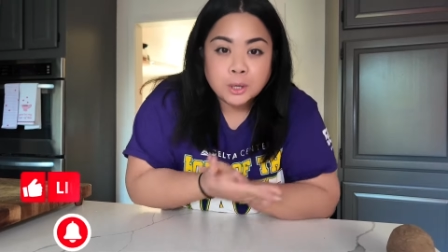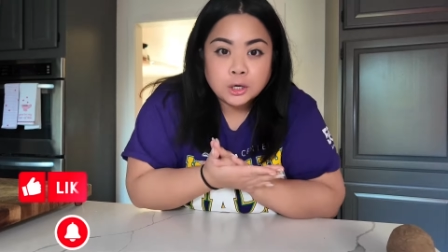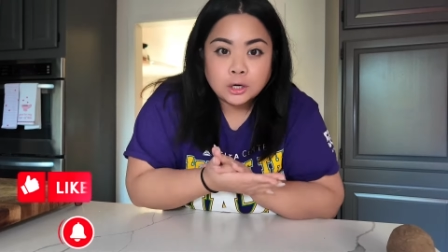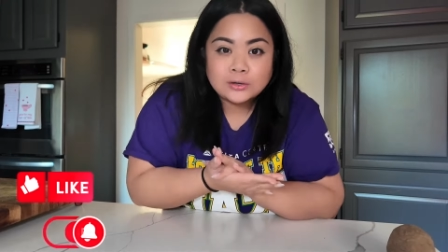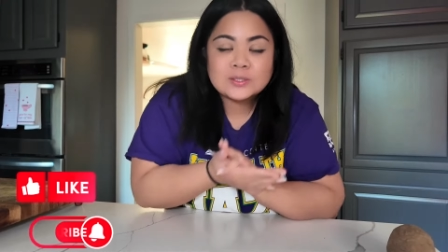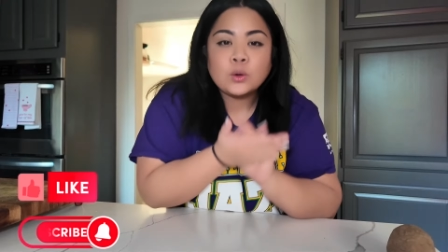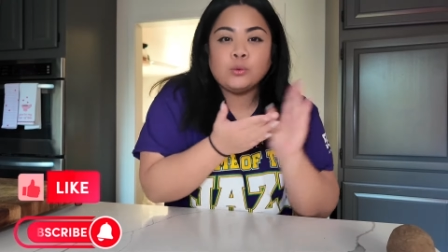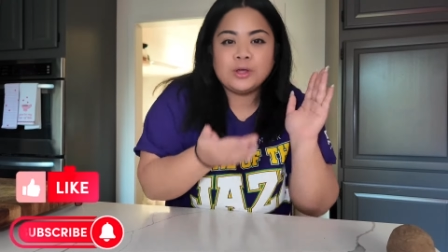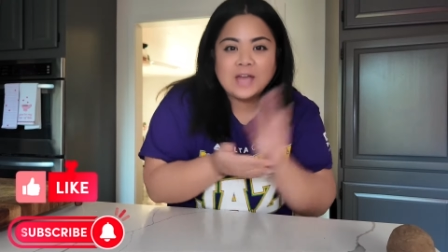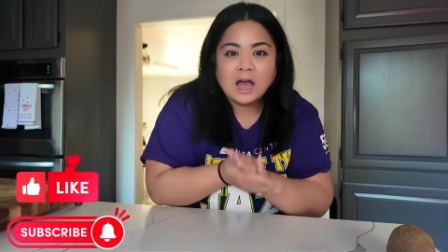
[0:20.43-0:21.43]
burgers
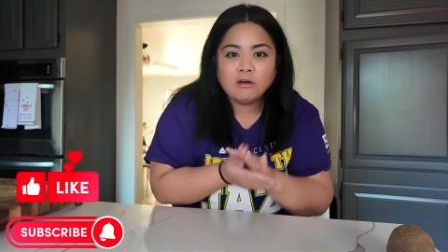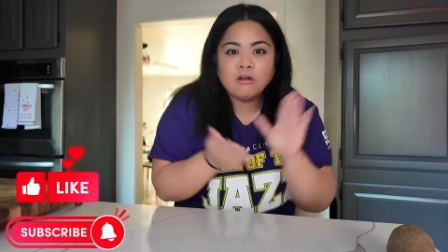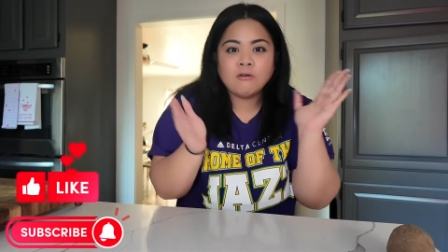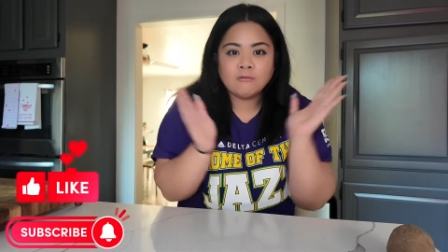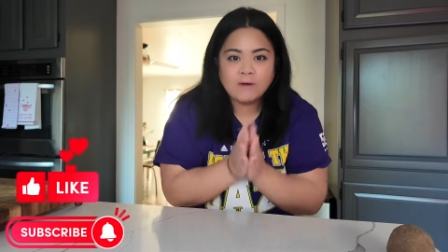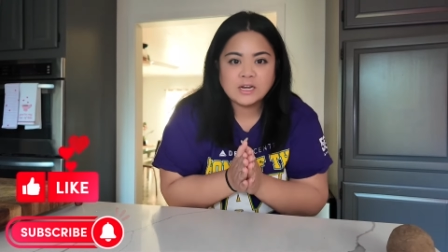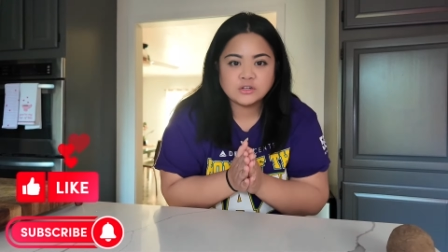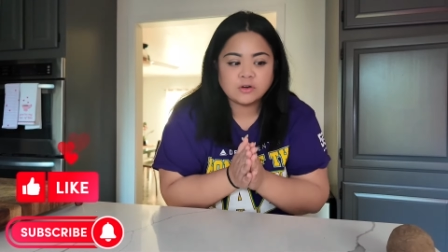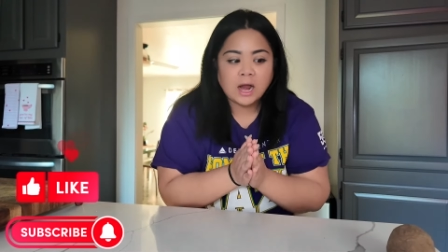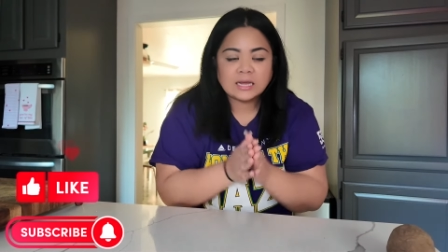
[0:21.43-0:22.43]
without French
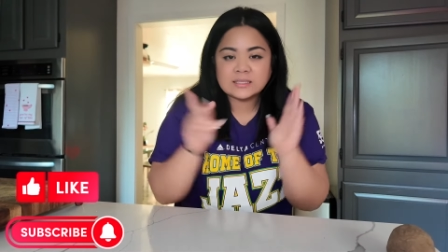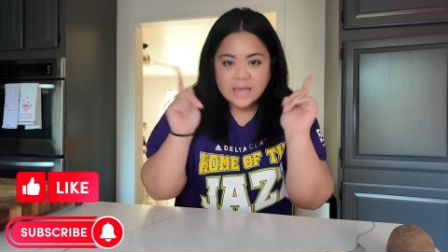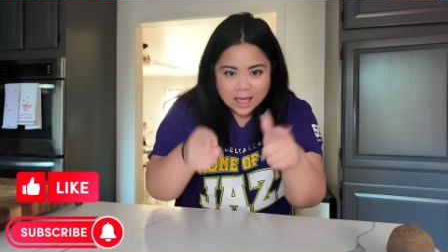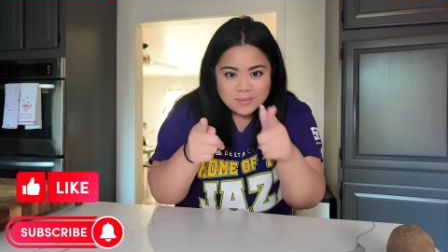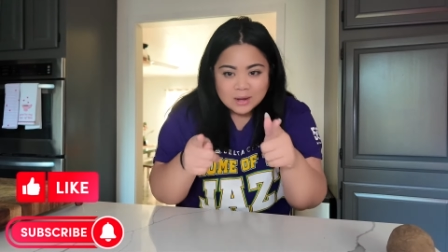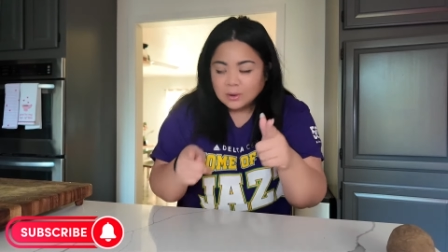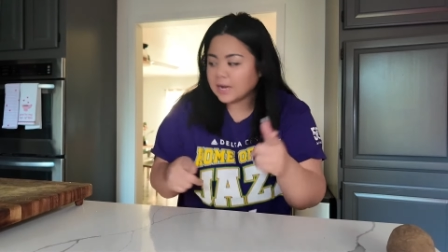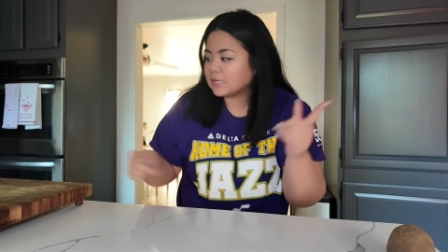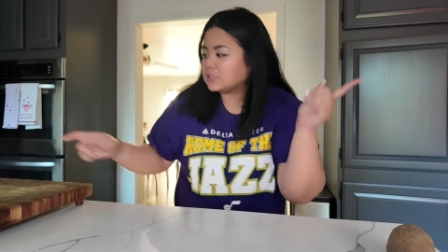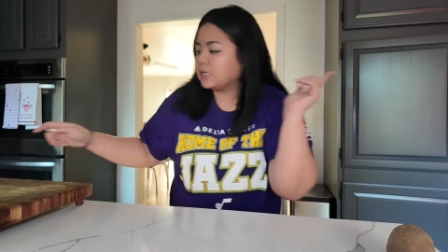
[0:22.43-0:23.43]
fries? Am I
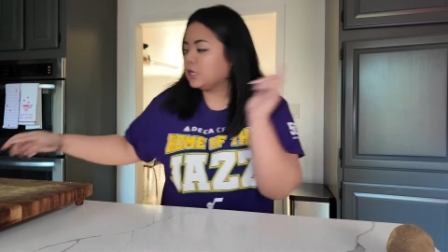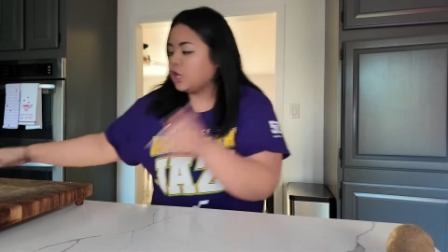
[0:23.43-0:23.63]
right?